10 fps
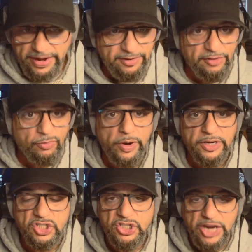I just want to
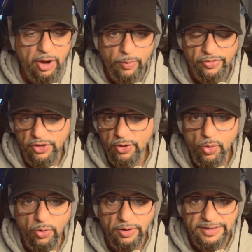share with you
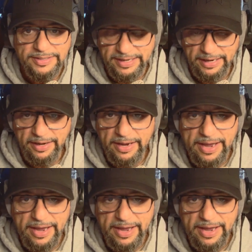who are listening